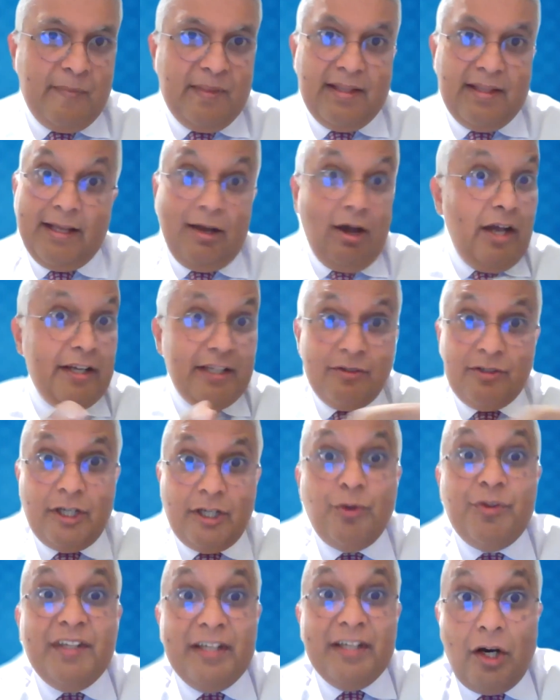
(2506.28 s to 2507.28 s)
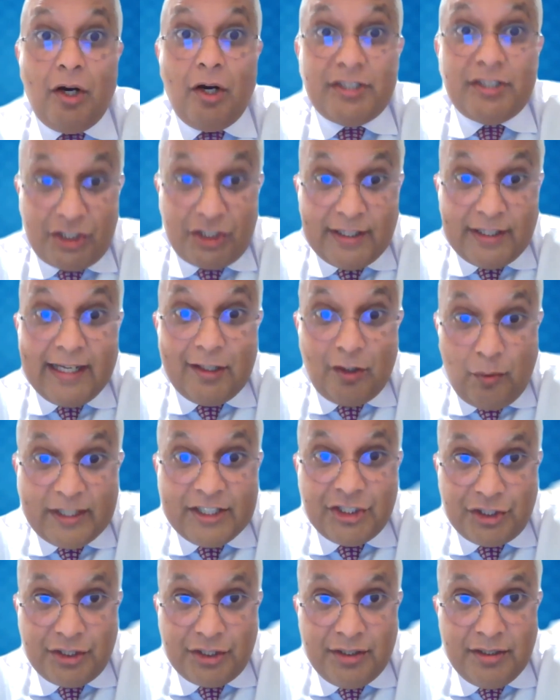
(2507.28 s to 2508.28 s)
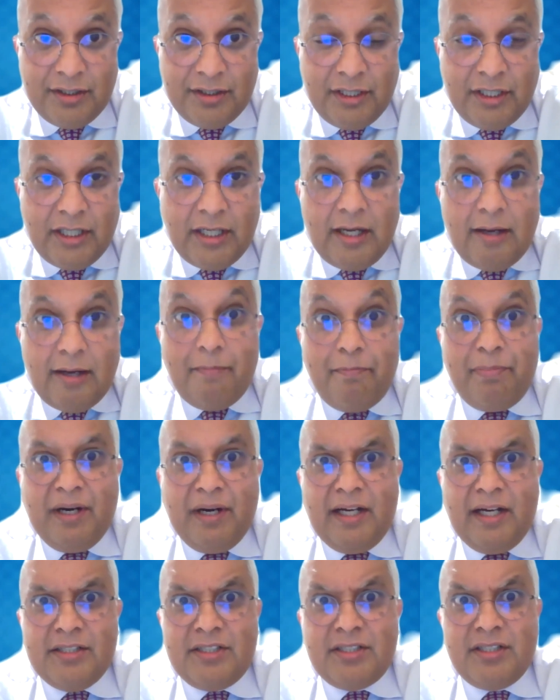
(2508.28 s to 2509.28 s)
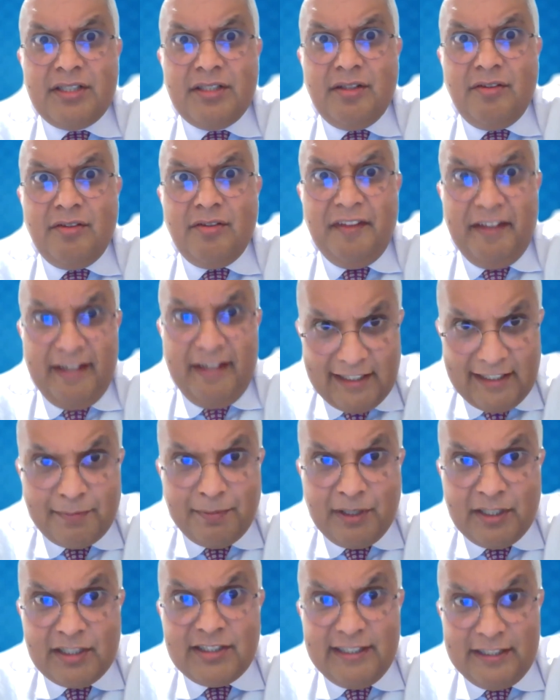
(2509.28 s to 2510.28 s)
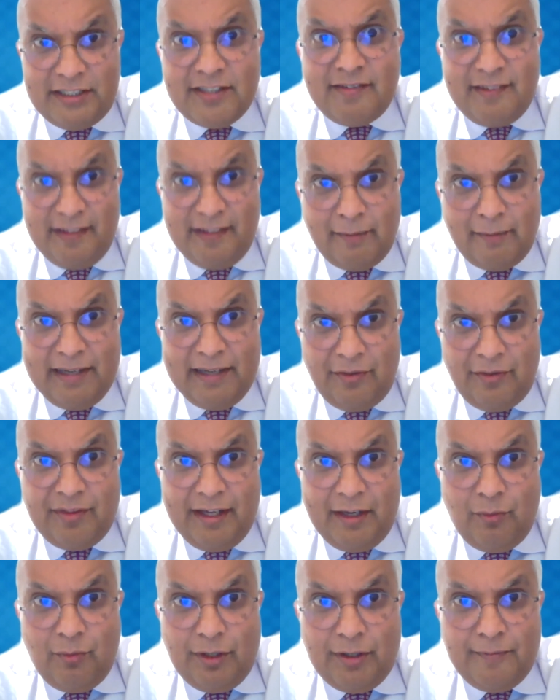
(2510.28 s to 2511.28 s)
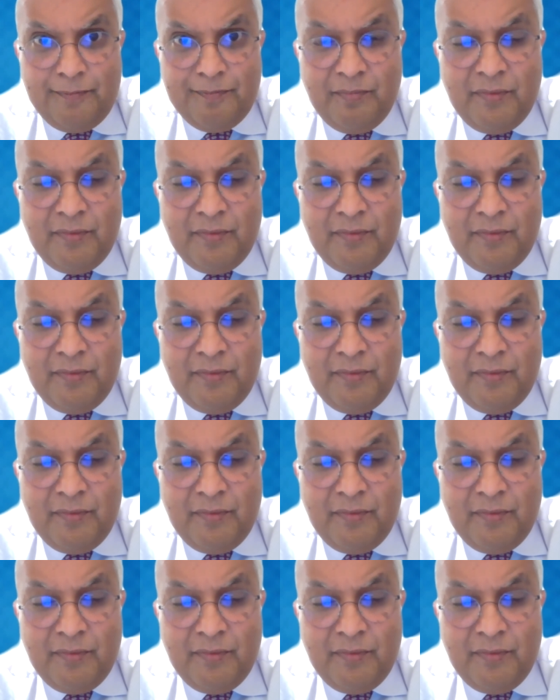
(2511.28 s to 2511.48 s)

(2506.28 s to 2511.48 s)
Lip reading: Now, I don't know the answer to that question, but the experts need to think about that one.